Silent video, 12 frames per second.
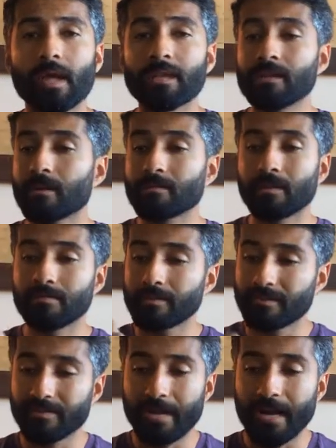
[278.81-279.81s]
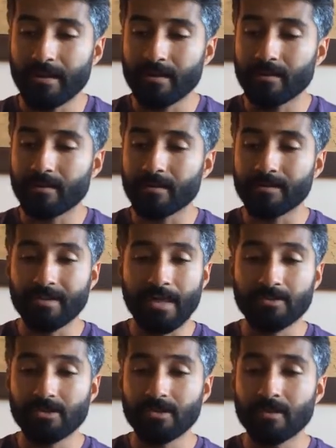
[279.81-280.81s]
Any unloving desire,
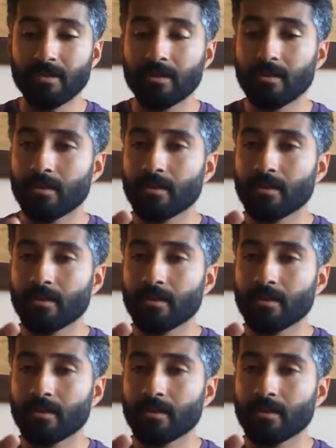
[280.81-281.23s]
intention,